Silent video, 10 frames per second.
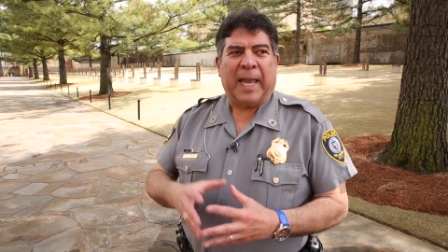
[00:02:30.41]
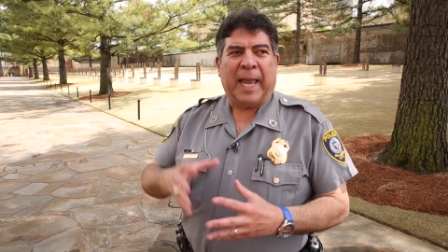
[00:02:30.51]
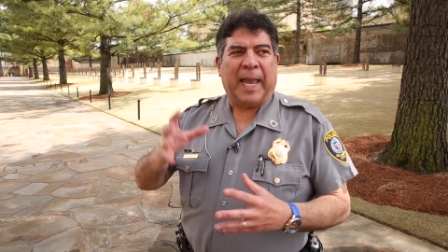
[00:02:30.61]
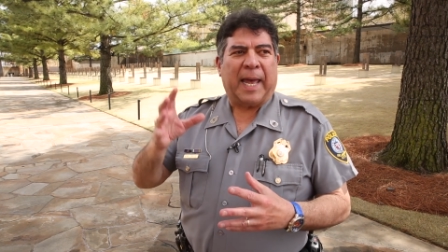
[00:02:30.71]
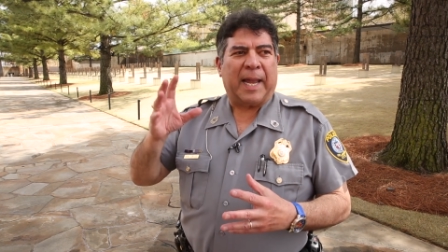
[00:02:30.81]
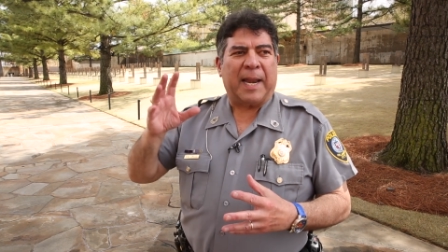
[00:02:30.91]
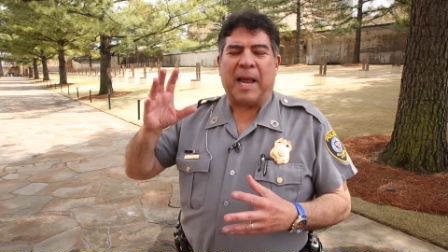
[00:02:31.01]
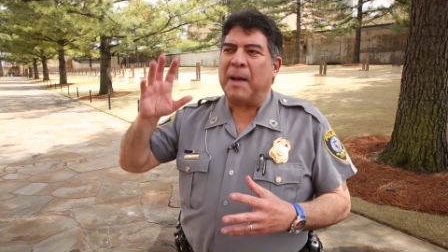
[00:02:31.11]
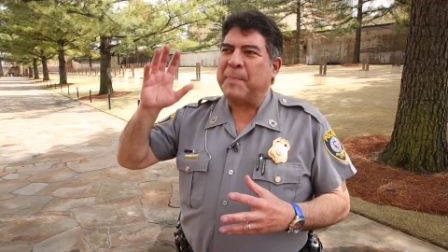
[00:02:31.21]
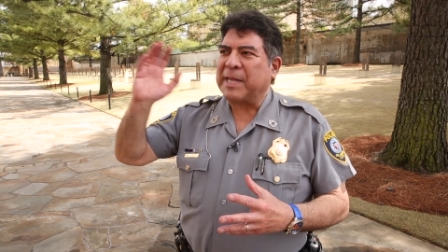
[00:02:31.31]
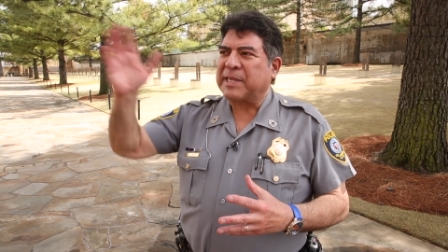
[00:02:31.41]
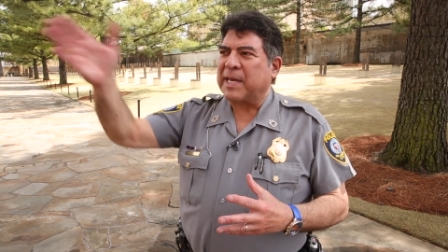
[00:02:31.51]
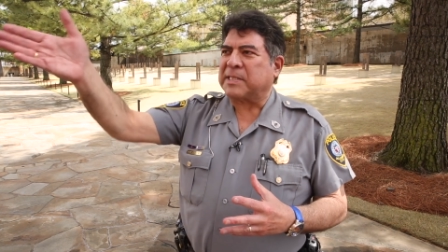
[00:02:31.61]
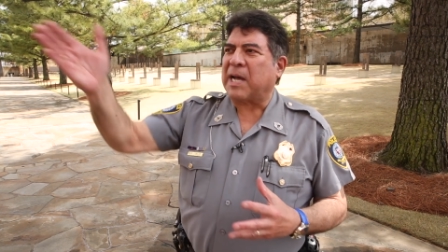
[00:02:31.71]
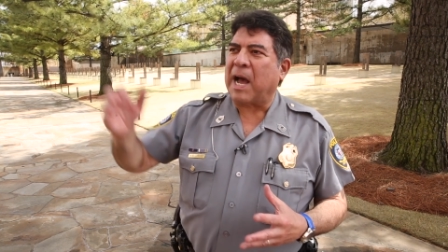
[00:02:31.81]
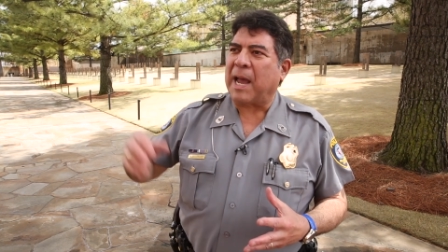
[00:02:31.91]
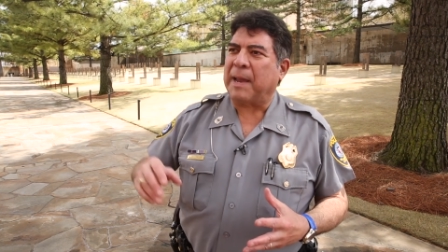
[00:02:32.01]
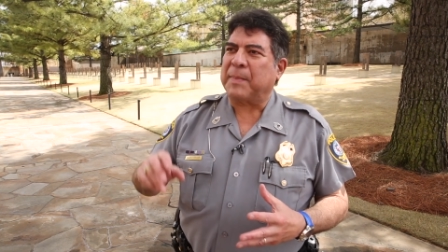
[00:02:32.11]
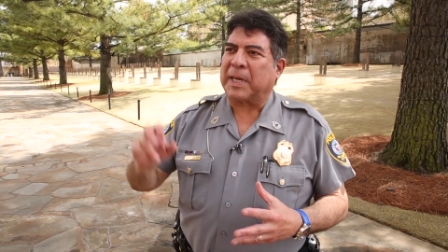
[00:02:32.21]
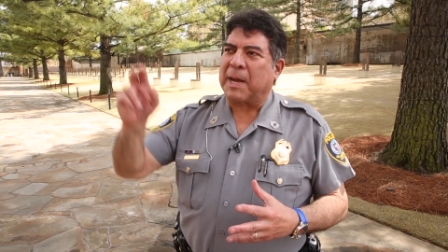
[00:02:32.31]
And about that
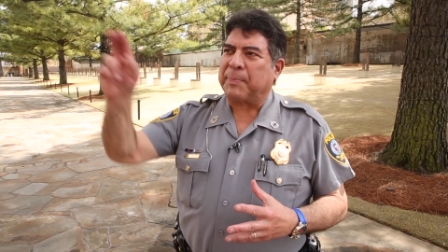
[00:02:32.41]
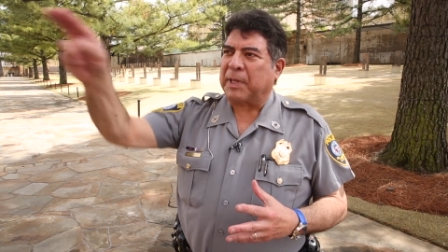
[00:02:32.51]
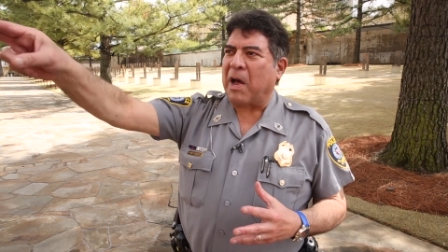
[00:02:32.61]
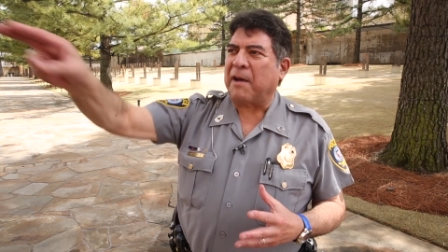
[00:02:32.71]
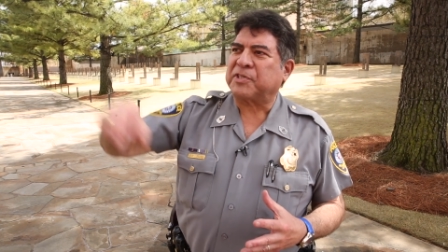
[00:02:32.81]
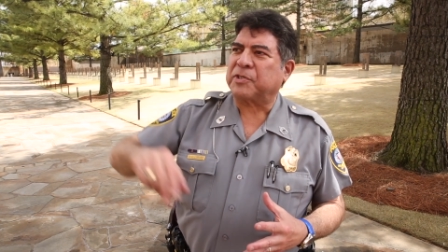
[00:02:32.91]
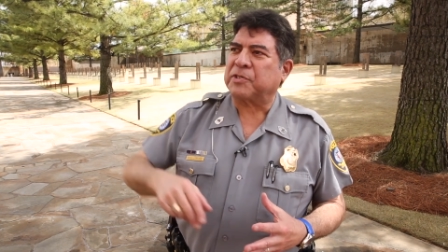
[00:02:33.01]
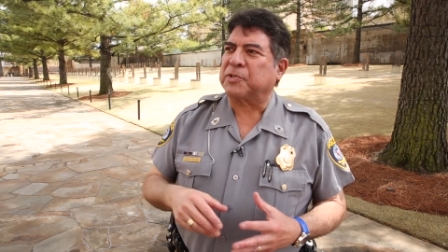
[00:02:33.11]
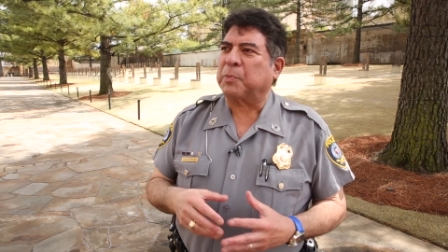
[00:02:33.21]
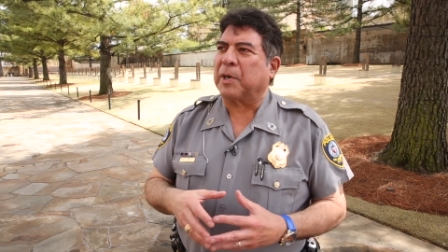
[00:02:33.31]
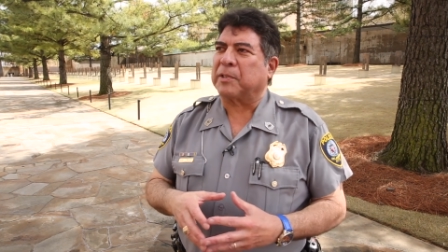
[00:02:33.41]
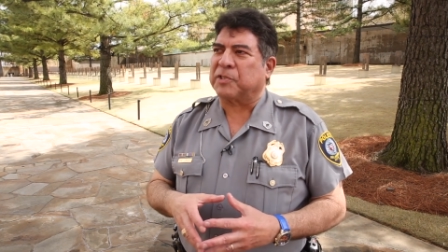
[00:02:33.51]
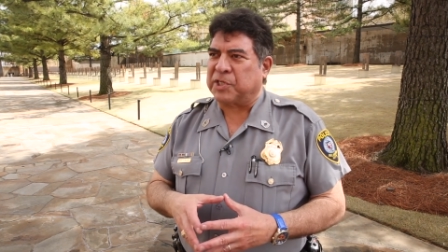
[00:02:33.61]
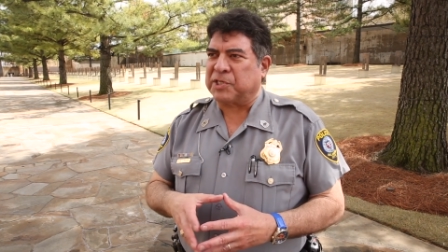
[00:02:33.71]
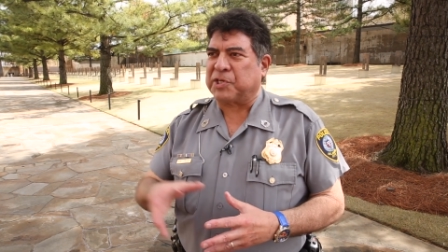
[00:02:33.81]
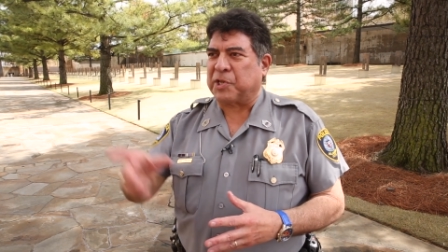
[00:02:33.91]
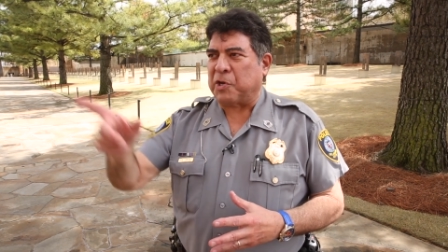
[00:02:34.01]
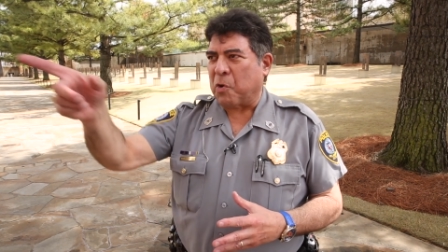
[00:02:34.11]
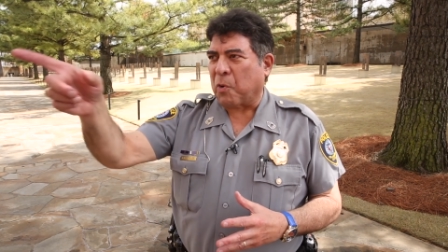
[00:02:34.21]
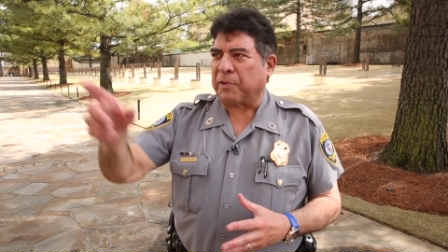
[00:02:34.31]
time, a couple officers were just to
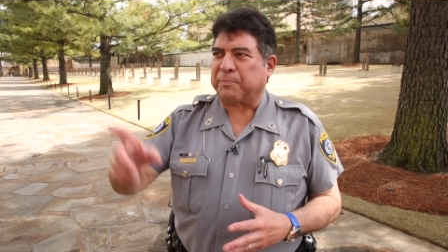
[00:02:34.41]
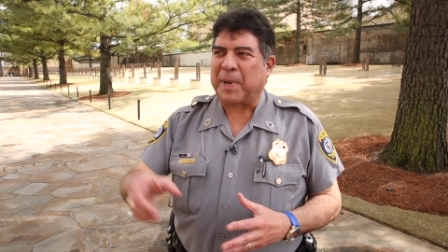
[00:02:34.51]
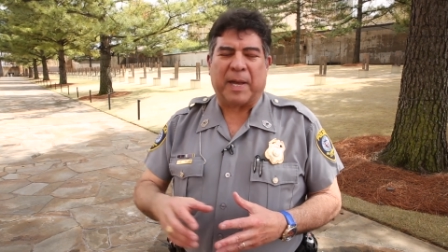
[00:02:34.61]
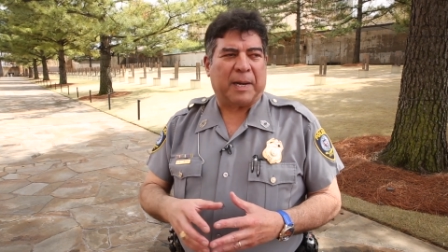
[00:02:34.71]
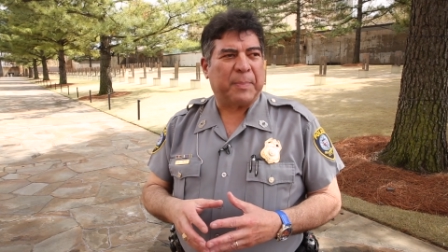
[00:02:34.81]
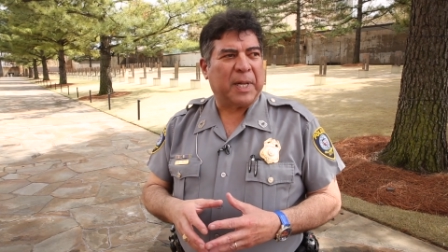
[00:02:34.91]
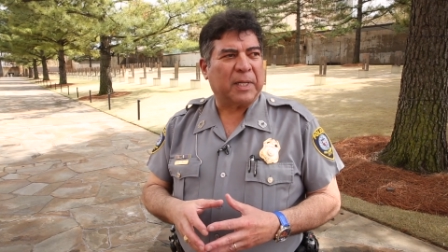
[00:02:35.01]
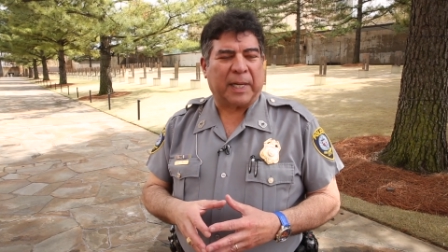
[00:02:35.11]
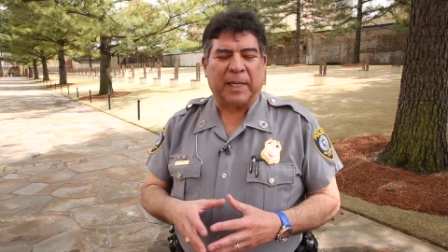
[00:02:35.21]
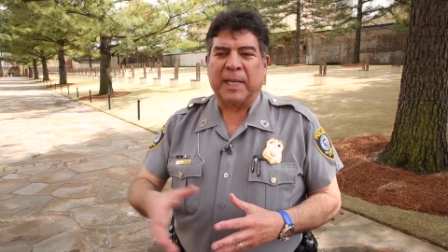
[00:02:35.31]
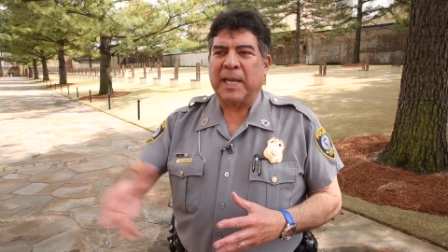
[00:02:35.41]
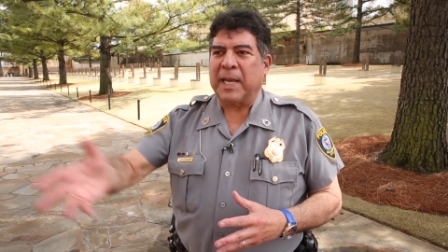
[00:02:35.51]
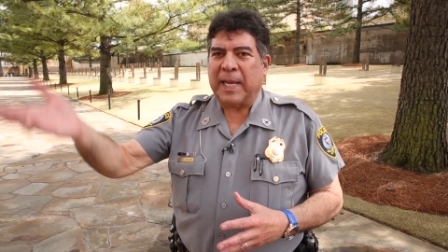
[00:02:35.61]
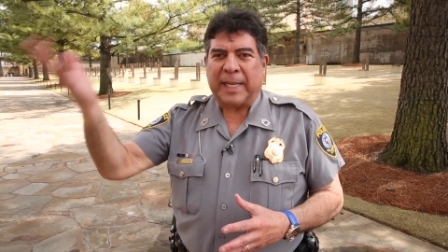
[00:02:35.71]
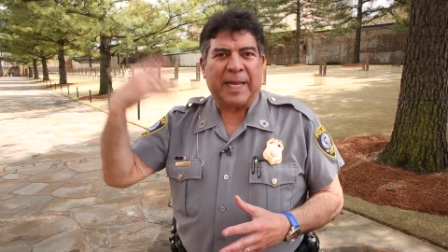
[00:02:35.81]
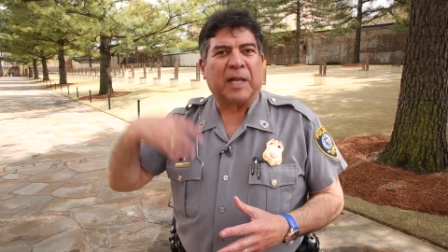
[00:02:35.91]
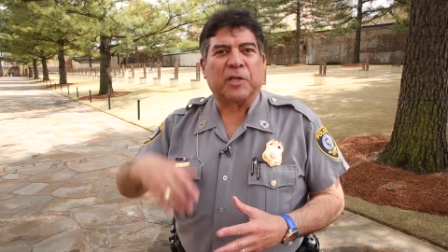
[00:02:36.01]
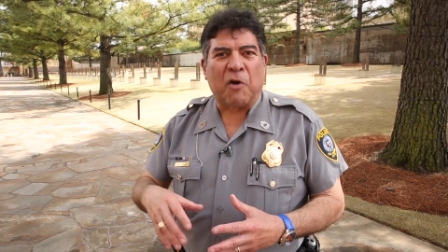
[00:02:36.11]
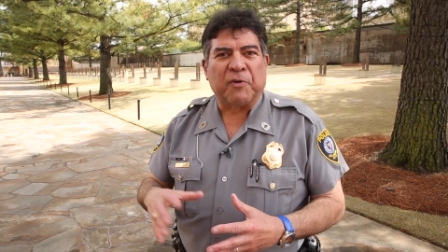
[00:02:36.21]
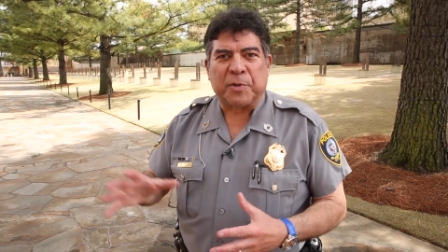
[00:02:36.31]
the north behind a building,
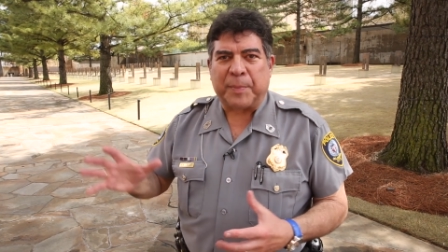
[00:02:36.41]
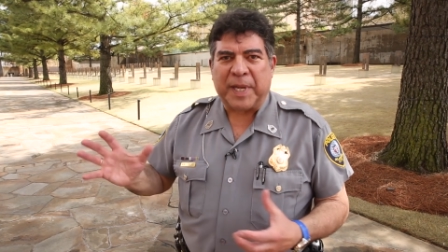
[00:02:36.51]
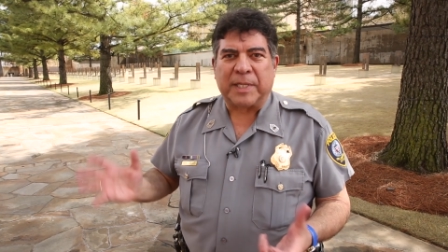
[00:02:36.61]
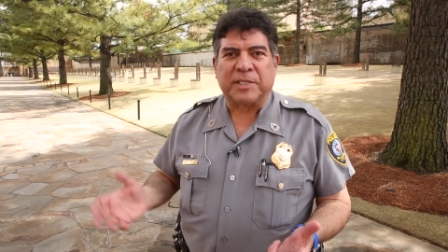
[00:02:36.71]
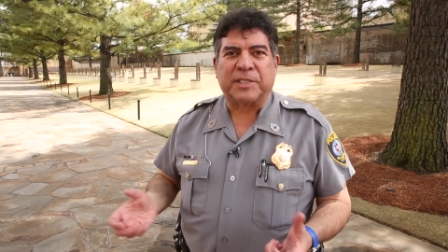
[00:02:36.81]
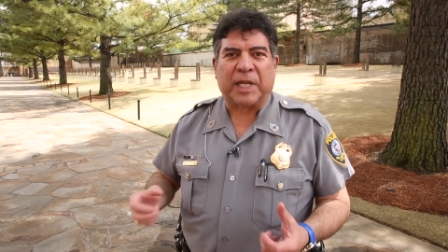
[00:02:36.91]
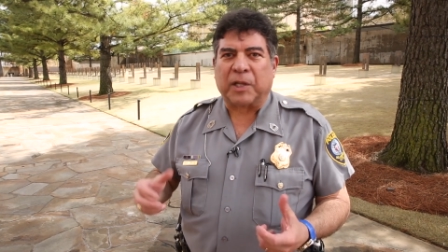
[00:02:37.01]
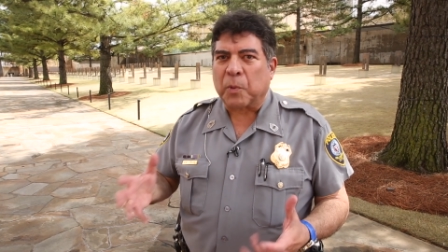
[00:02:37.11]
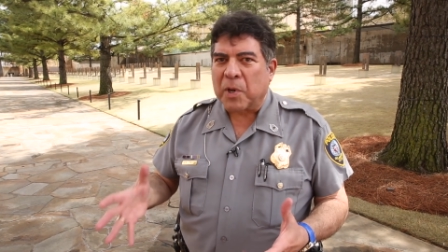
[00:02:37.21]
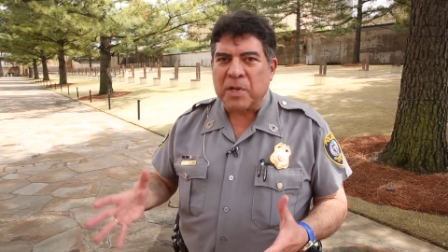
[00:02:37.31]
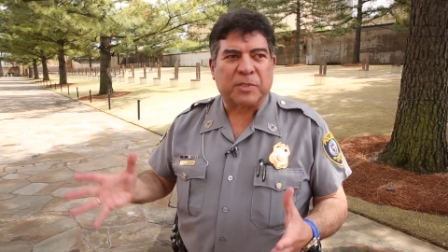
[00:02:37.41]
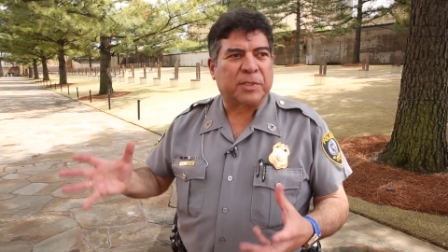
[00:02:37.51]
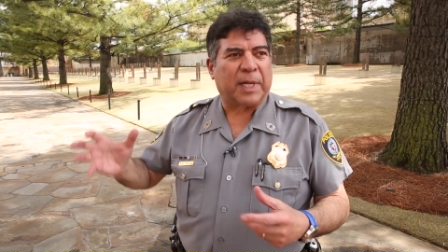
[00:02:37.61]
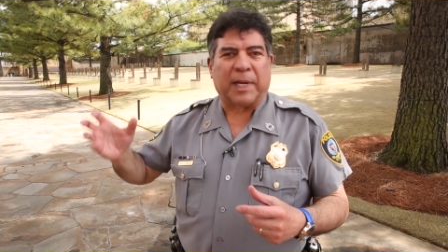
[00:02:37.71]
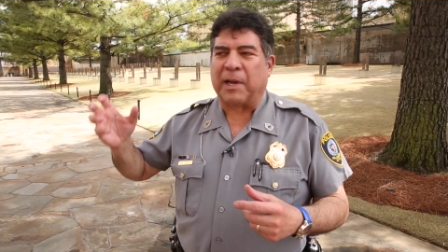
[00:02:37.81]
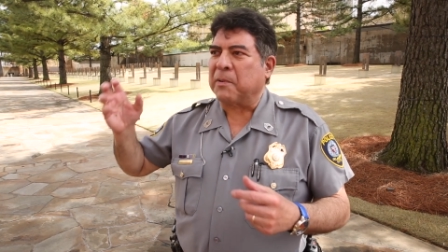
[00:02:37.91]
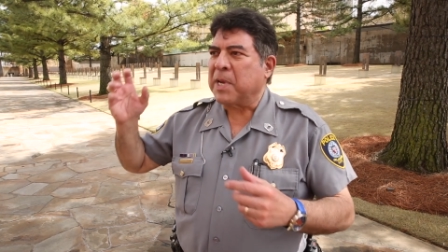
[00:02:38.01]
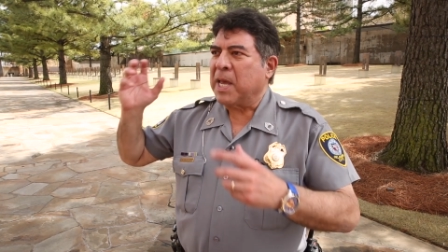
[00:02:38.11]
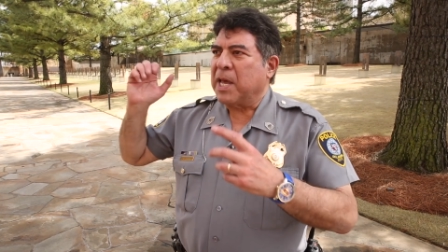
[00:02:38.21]
yelled over to me and they said, Loruse, they go,